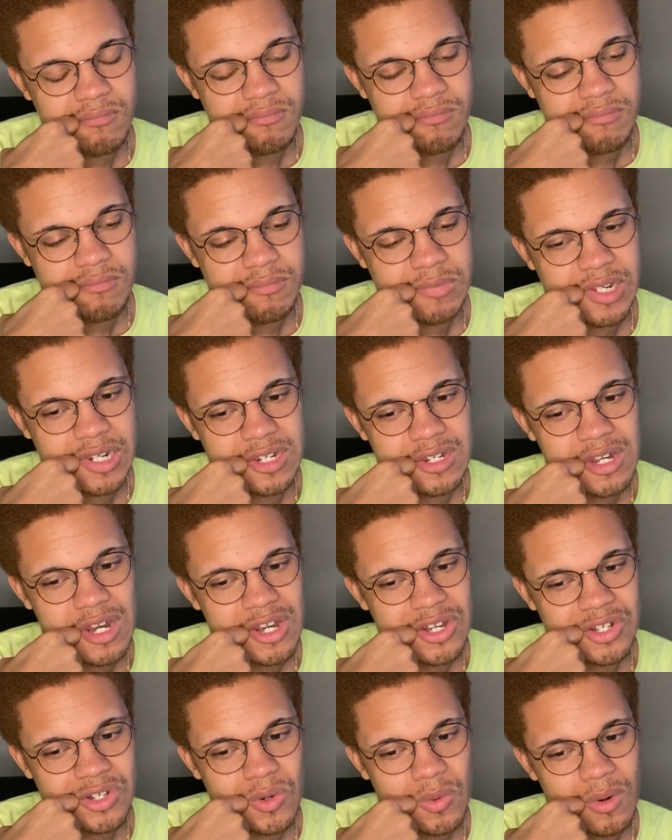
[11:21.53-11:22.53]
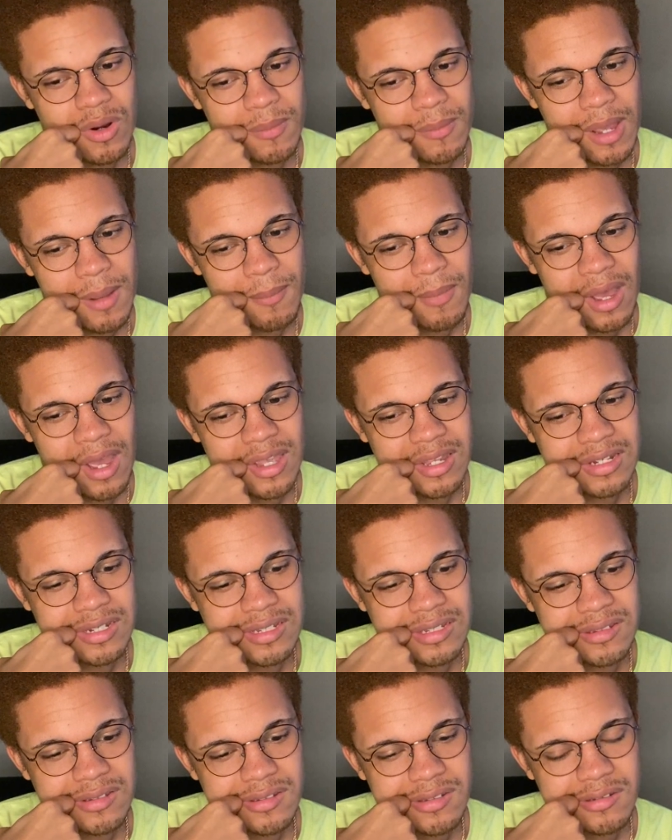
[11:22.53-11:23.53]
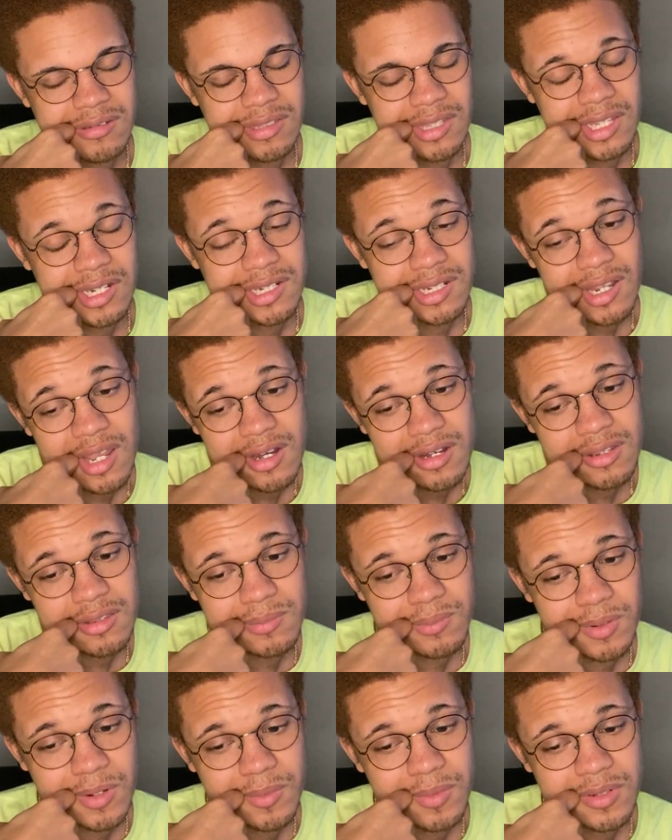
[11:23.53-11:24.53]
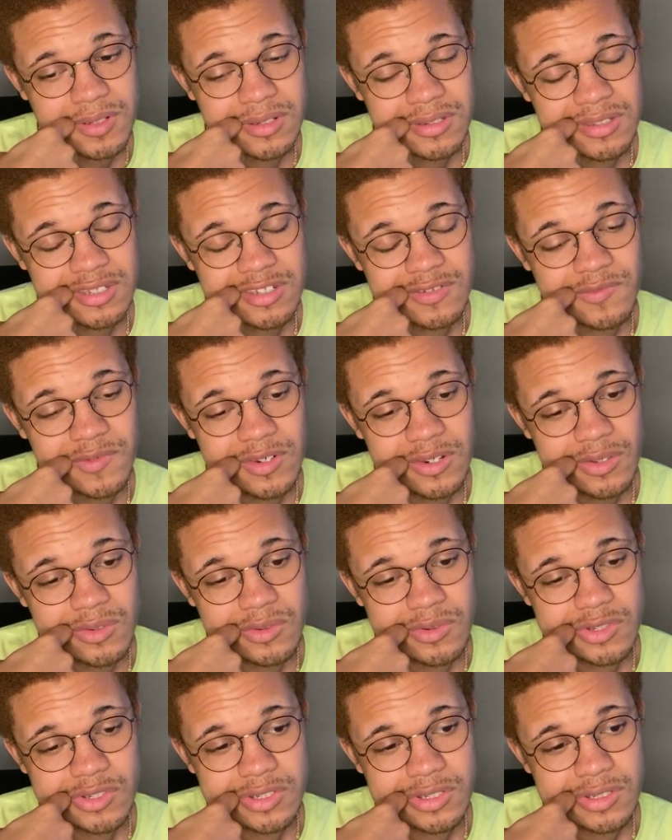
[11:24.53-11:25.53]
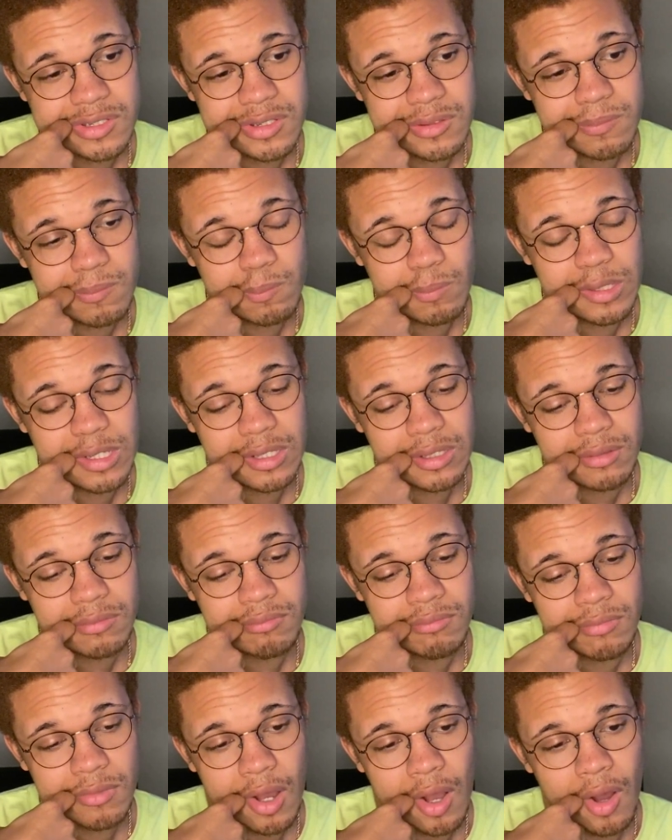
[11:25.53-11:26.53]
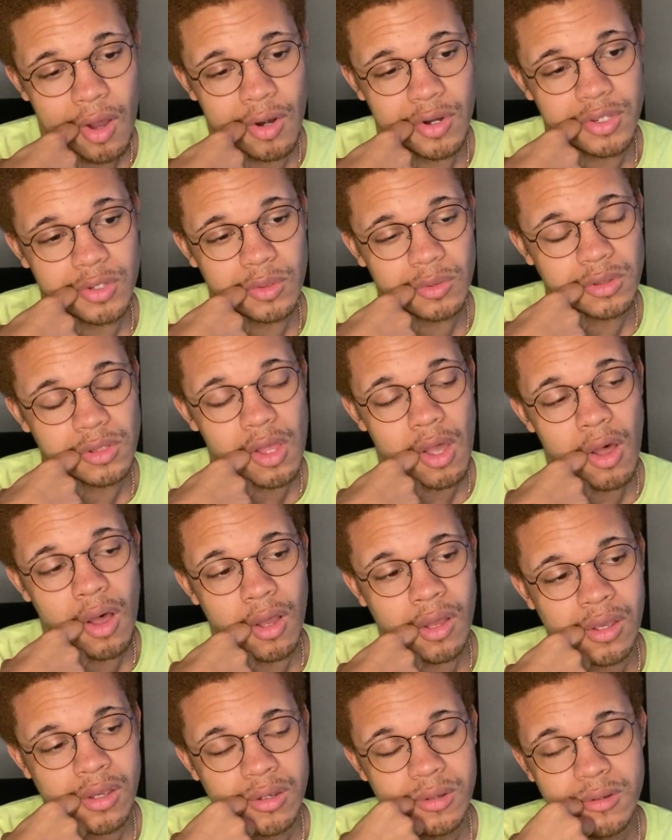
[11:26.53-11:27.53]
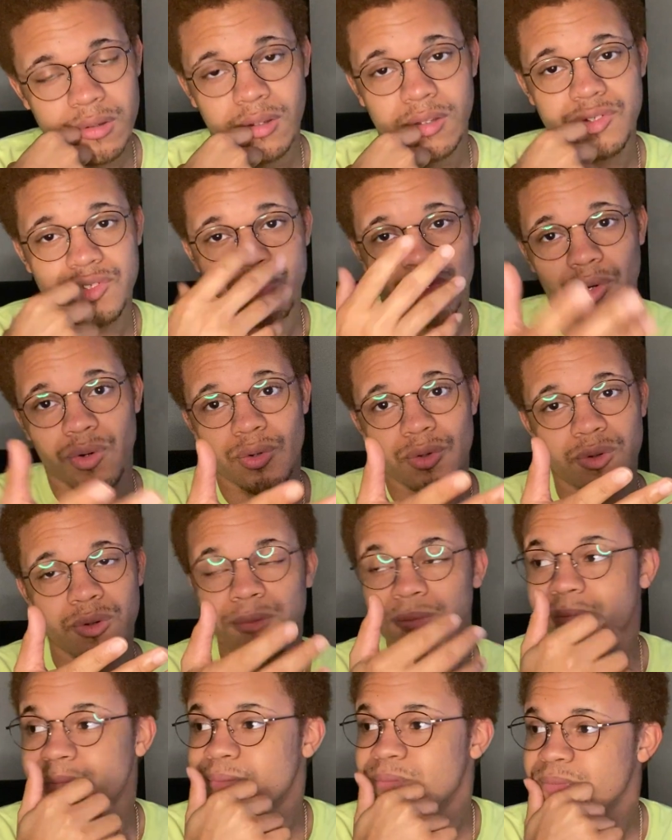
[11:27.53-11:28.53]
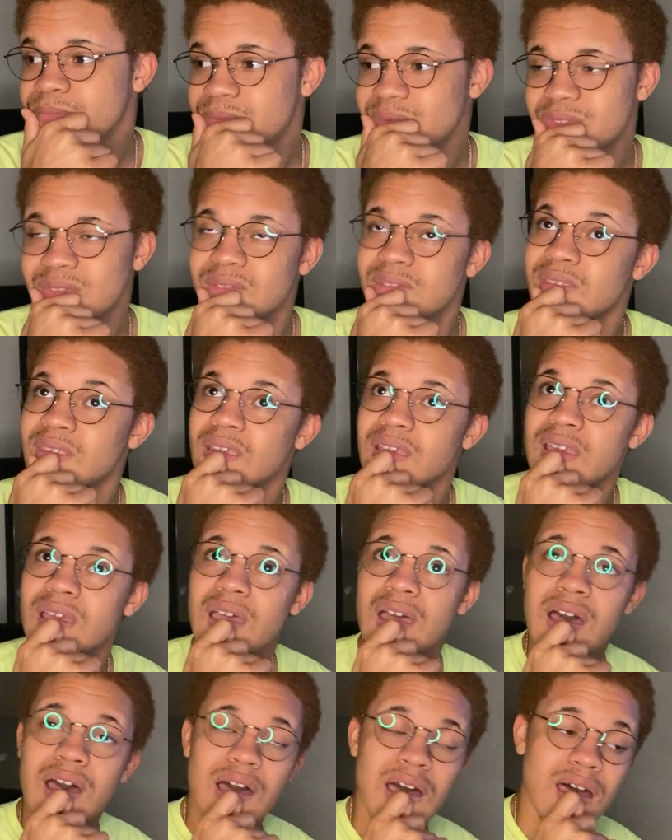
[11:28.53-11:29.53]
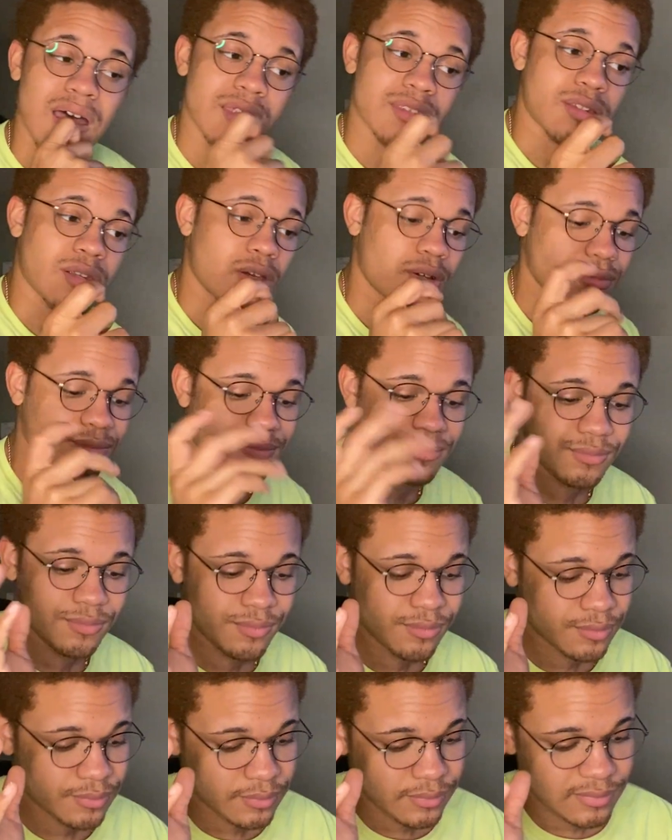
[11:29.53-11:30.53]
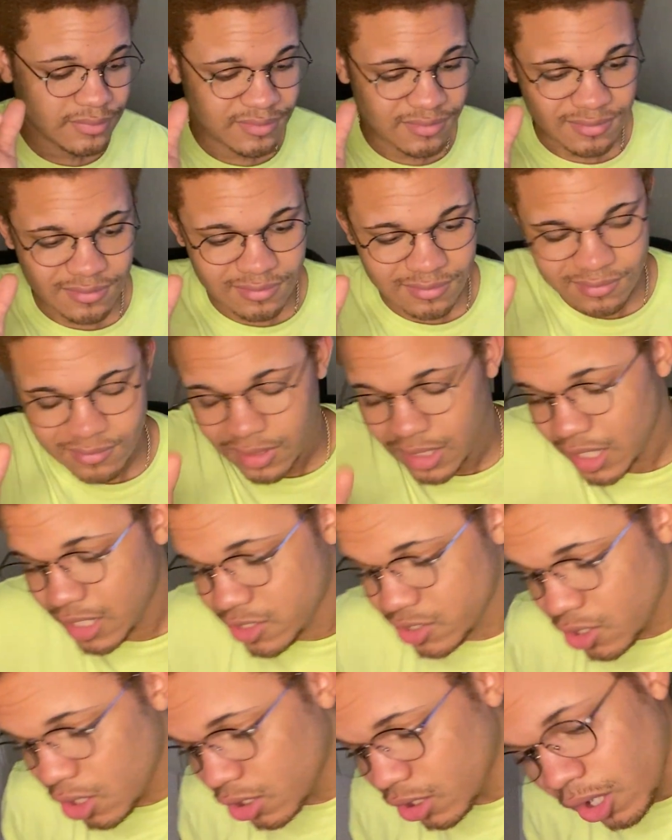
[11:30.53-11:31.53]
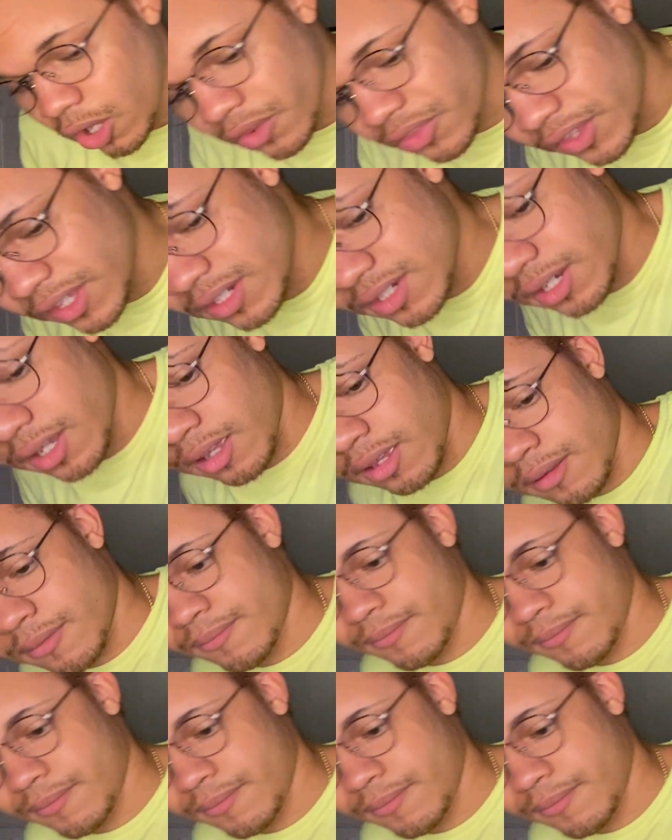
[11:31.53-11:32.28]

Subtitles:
But it does show where my mind is, and that's kind of the purpose of these videos, just to be a audio log, a journal. So it's all authentic.